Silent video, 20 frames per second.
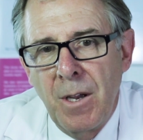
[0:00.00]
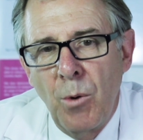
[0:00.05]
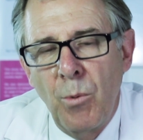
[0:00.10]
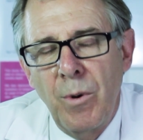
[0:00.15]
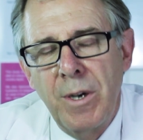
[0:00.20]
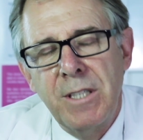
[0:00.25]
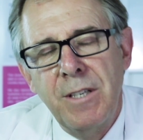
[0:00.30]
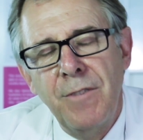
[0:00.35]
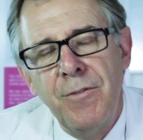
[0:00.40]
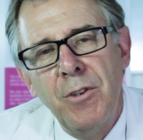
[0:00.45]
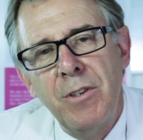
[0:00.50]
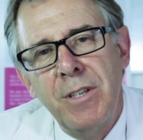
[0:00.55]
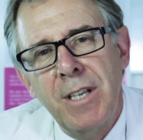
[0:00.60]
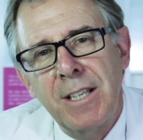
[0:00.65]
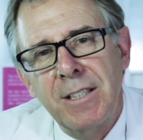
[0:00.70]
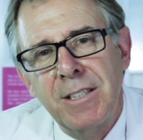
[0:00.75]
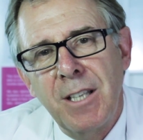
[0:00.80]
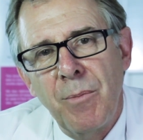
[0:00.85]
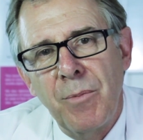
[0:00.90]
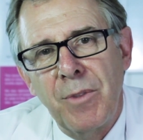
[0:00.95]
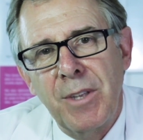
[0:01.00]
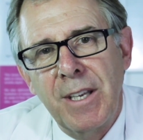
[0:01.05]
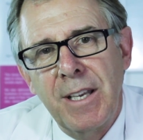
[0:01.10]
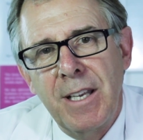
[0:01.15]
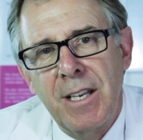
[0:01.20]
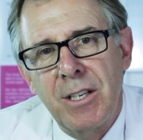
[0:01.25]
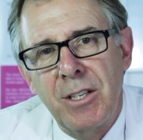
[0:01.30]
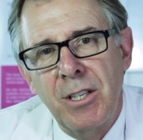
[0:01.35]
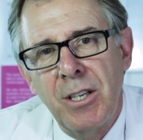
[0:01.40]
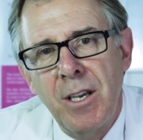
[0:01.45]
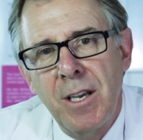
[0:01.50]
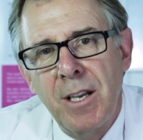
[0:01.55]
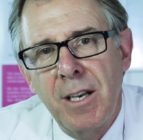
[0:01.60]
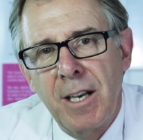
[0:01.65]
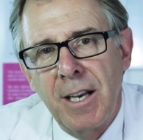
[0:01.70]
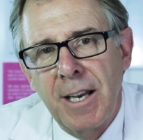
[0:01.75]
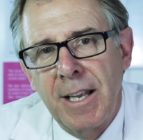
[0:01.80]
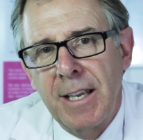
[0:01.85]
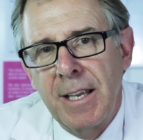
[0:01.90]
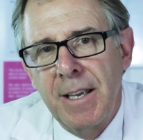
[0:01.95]
Whereas if you take something
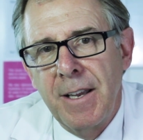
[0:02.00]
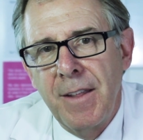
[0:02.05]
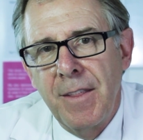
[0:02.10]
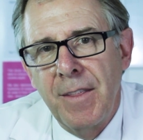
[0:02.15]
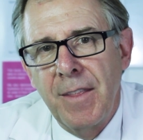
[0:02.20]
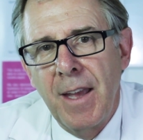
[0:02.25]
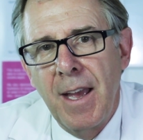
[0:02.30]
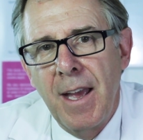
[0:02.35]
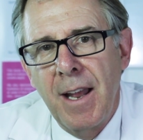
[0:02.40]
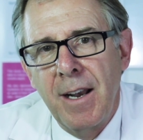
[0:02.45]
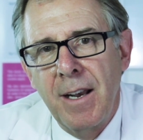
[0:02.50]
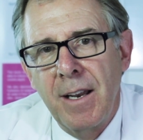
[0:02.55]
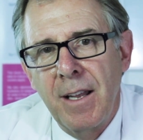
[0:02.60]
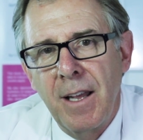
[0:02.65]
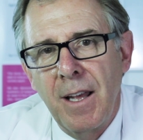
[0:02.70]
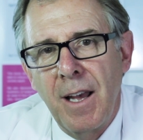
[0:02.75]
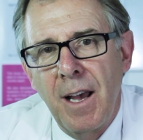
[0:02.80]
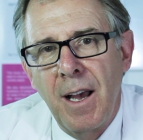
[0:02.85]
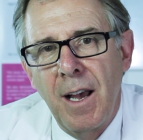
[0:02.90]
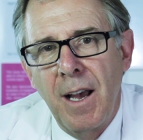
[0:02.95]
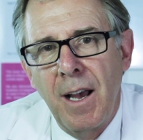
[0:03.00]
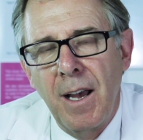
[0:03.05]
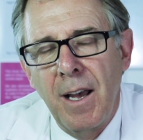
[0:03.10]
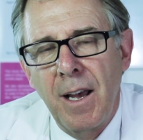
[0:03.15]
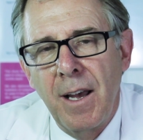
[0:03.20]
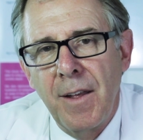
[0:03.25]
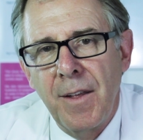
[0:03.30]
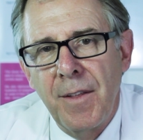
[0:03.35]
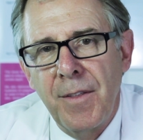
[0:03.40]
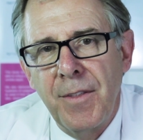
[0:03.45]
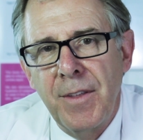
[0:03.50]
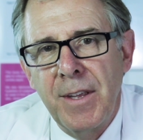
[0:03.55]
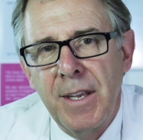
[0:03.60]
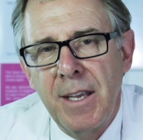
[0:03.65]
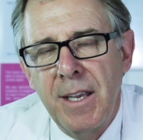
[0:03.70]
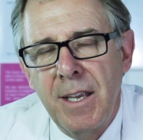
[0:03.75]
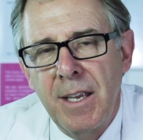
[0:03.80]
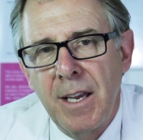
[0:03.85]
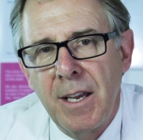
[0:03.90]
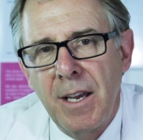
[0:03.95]
internally, then
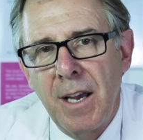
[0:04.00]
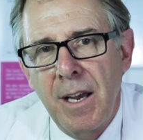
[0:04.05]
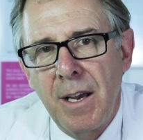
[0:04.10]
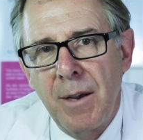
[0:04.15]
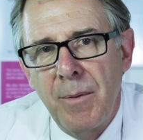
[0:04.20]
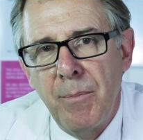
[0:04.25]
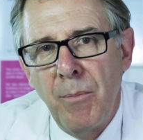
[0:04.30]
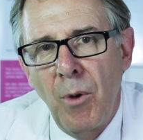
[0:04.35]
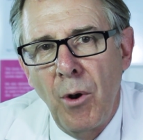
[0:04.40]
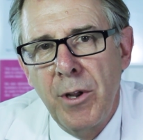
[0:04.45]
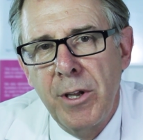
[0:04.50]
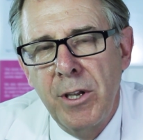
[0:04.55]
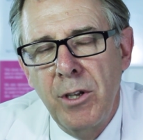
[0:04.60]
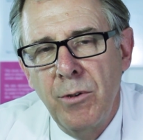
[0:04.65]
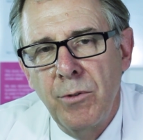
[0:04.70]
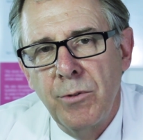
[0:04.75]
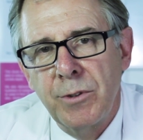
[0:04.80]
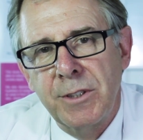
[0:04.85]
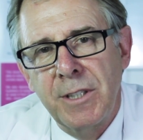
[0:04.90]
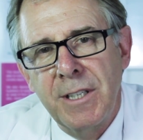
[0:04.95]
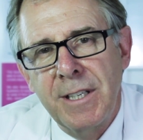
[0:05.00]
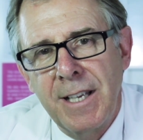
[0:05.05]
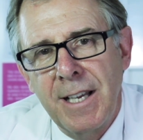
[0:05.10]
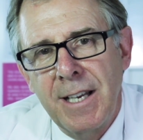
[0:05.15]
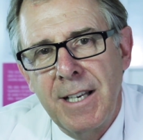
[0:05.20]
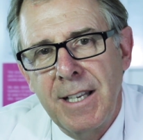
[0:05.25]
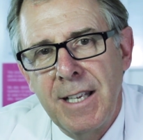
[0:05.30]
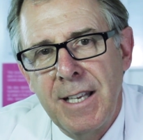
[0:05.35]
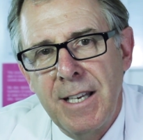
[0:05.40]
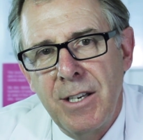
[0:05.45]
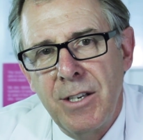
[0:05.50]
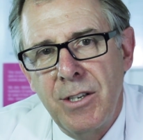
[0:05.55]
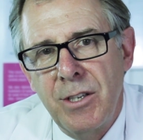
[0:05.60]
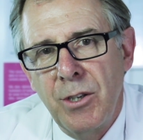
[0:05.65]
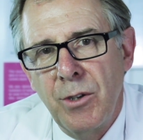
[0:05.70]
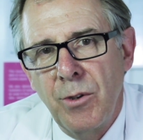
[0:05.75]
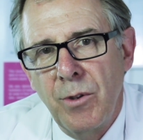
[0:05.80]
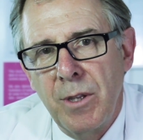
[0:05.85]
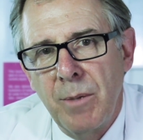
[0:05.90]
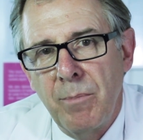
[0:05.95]
the molecules can get
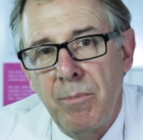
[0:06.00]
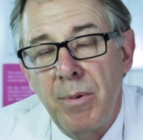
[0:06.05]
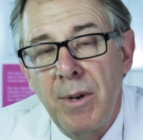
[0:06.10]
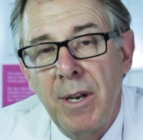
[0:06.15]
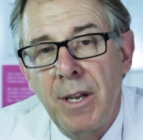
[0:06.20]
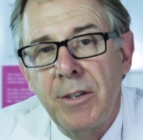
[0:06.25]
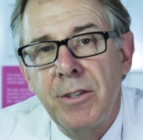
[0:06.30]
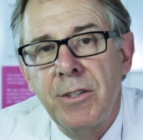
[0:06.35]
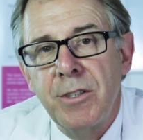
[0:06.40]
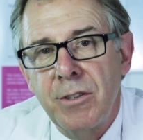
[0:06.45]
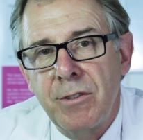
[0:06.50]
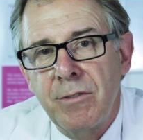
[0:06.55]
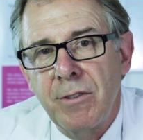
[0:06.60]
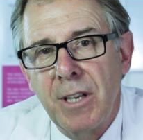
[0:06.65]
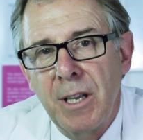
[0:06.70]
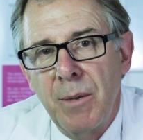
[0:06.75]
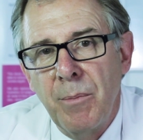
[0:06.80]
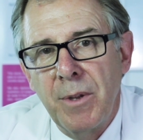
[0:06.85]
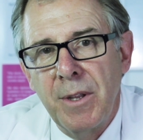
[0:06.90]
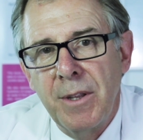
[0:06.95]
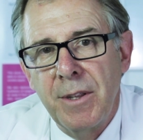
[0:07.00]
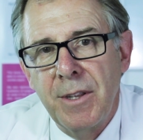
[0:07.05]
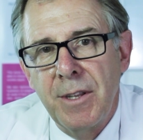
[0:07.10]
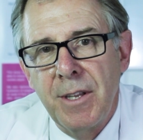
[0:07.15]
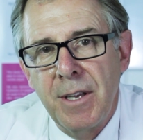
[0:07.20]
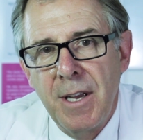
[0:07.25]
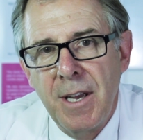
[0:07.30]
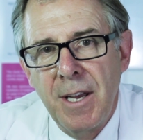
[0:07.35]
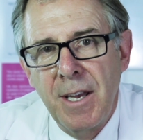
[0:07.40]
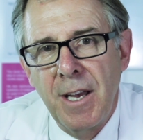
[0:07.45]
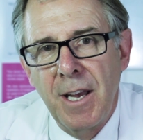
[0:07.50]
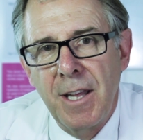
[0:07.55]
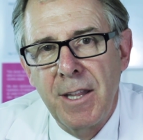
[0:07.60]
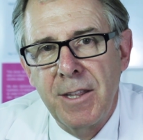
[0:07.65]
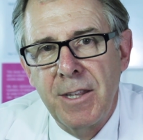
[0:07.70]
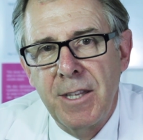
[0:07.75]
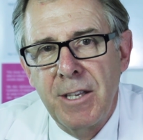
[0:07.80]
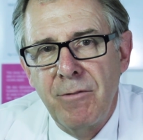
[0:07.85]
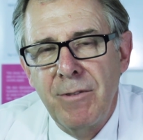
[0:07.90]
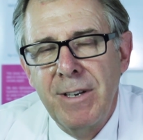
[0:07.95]
into the bloodstream,
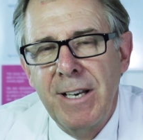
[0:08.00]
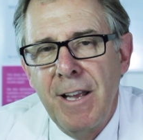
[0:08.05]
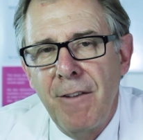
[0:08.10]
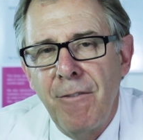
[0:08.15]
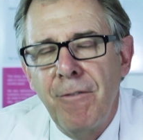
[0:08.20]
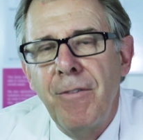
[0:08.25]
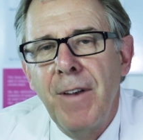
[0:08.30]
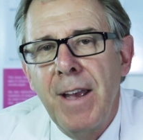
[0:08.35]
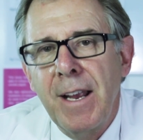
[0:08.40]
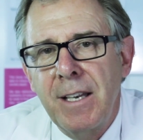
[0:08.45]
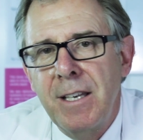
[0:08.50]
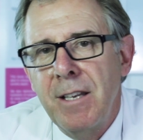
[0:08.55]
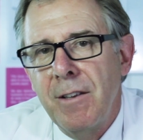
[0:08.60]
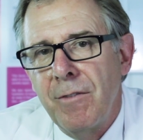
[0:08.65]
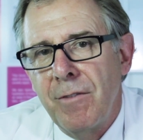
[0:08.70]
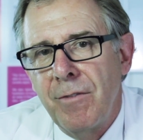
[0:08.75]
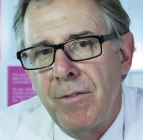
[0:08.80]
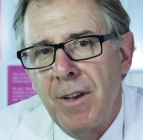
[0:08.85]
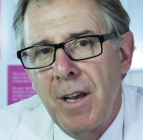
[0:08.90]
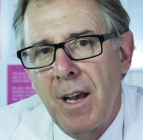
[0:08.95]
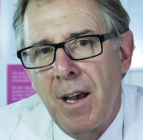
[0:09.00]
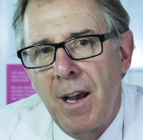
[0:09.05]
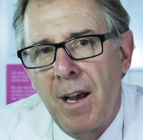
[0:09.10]
and the really effective